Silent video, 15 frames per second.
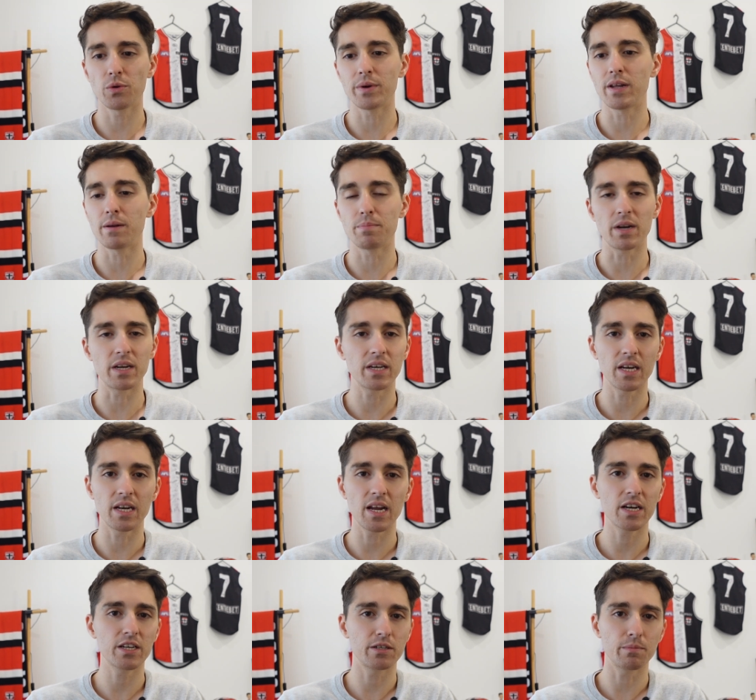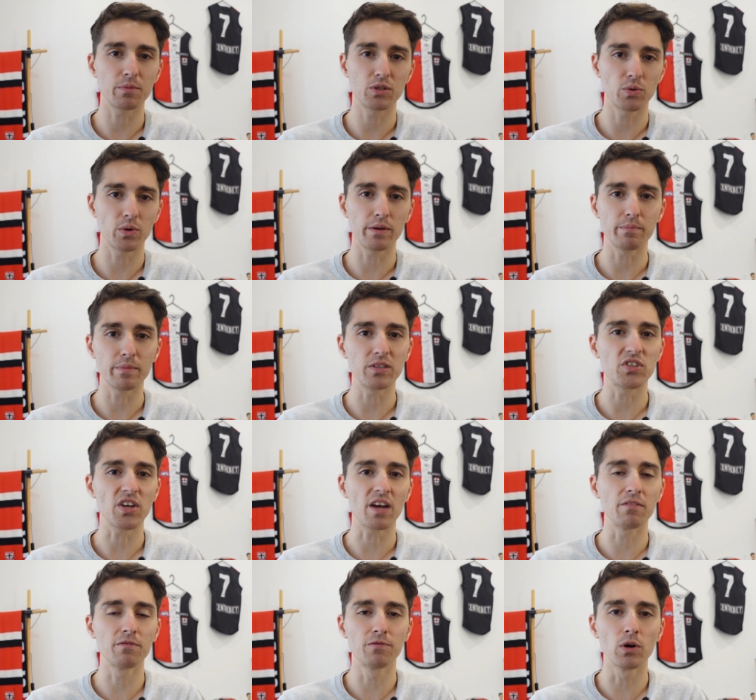We need better connection between mids
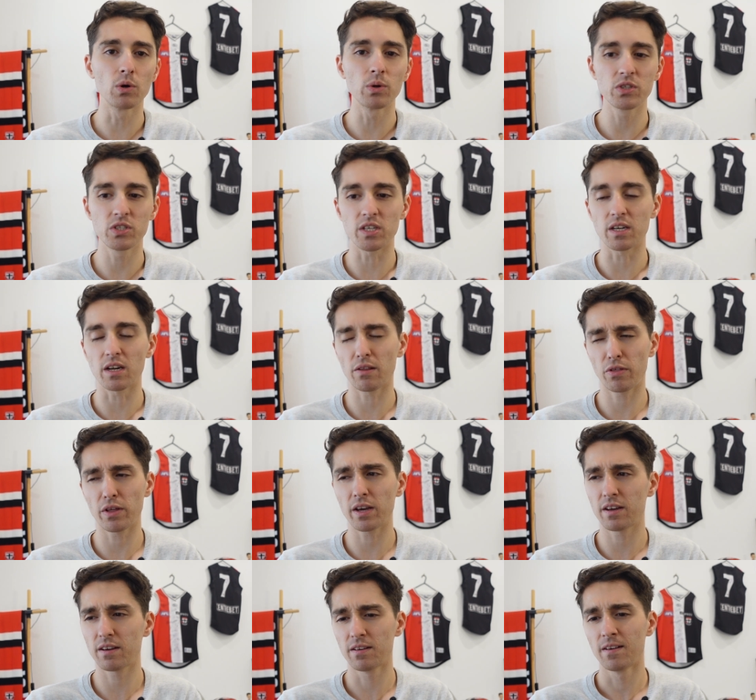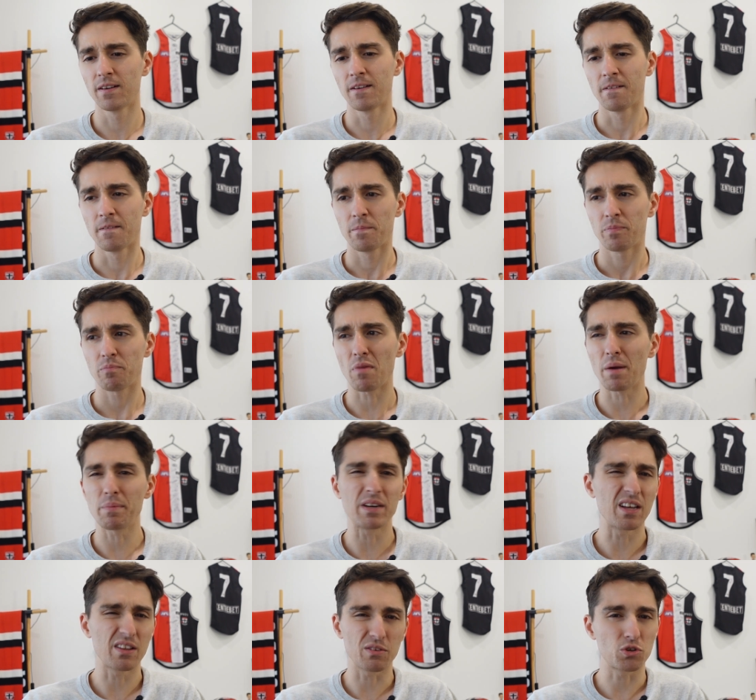and forwards. And I think maybe
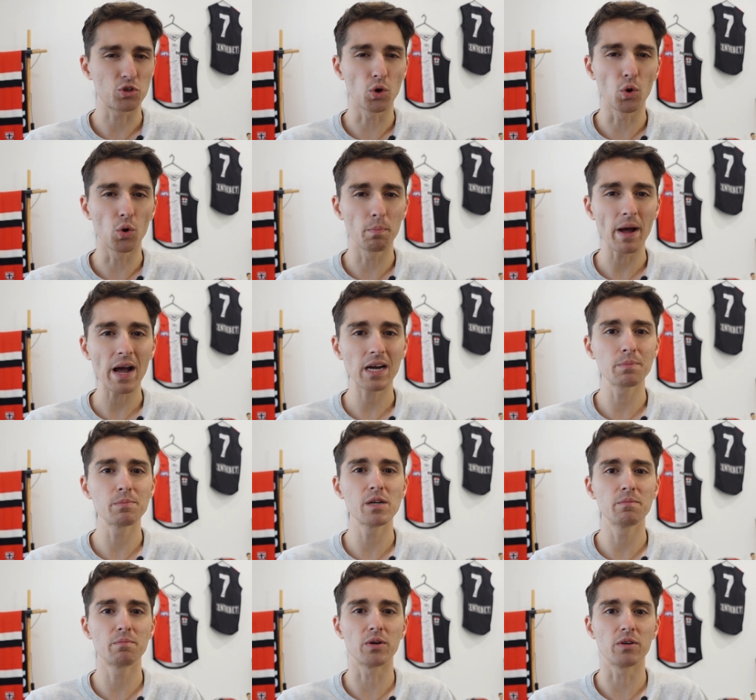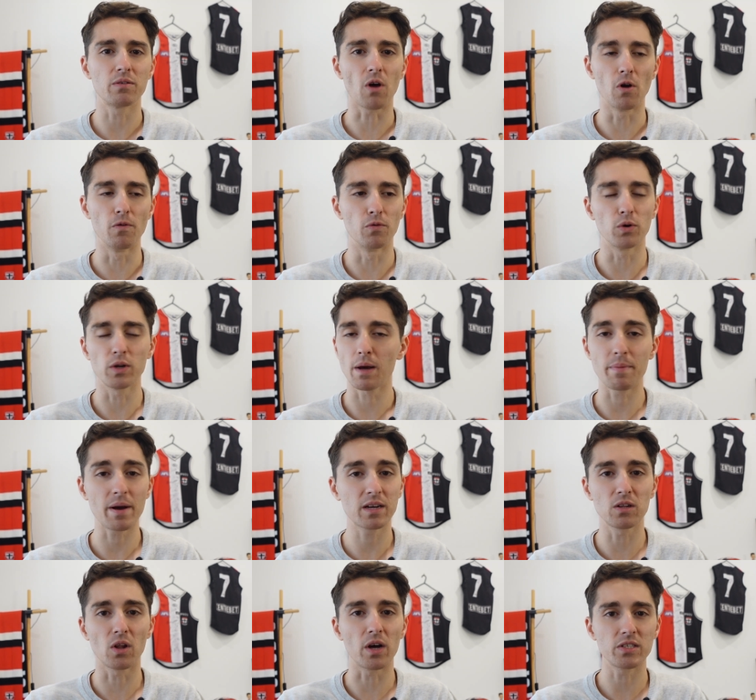another tall backman, but overall our
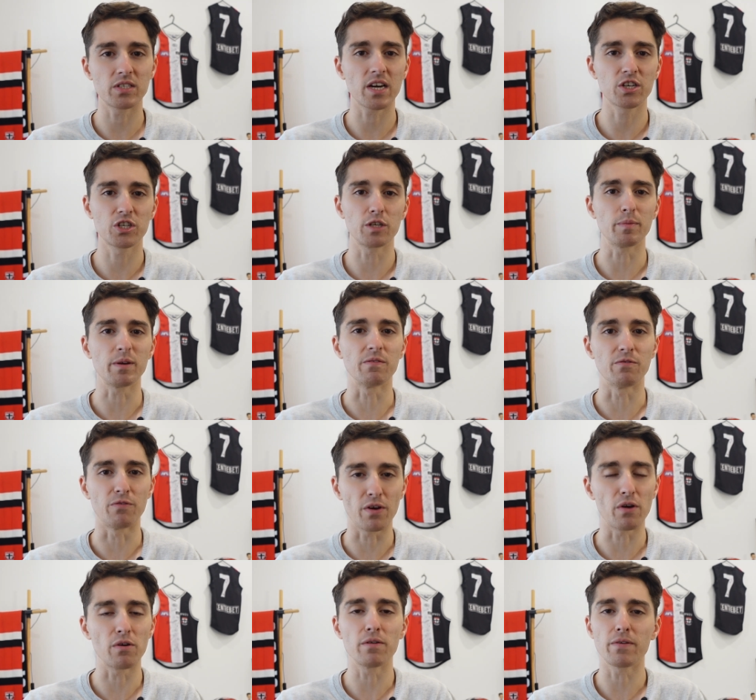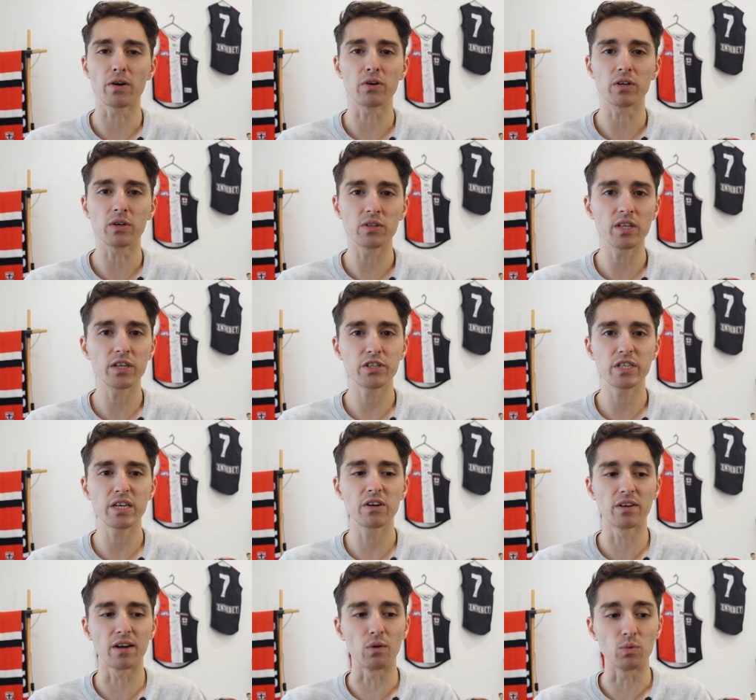backline's actually been very, very good this
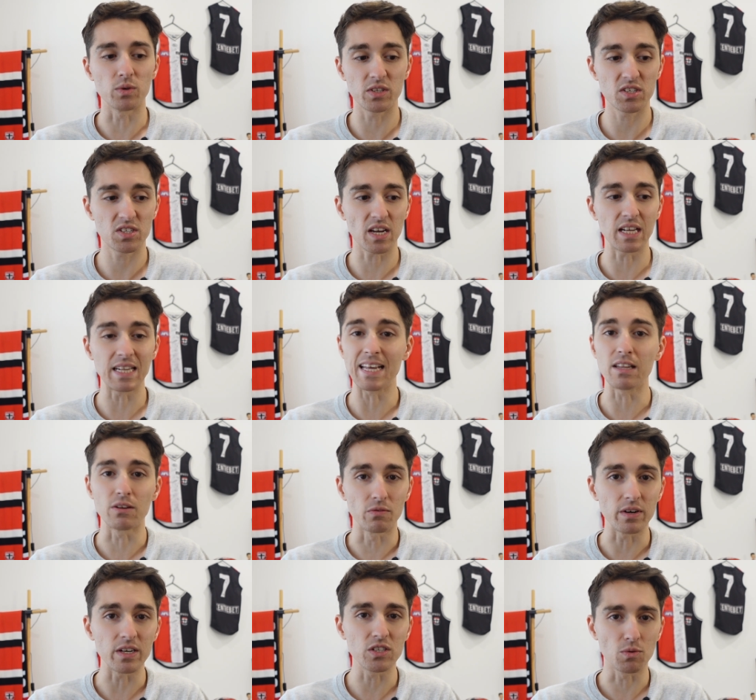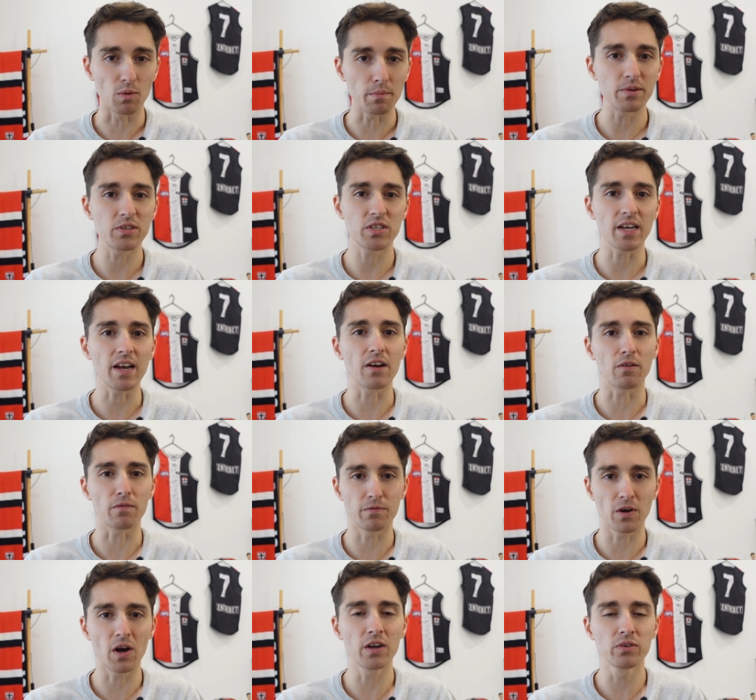year, and I wouldn't say they're the reason we're missing out on
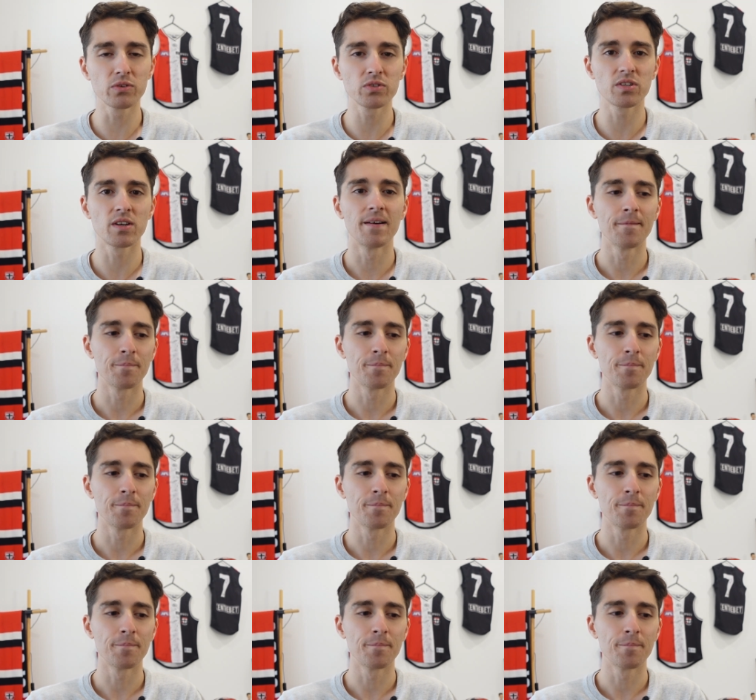finals.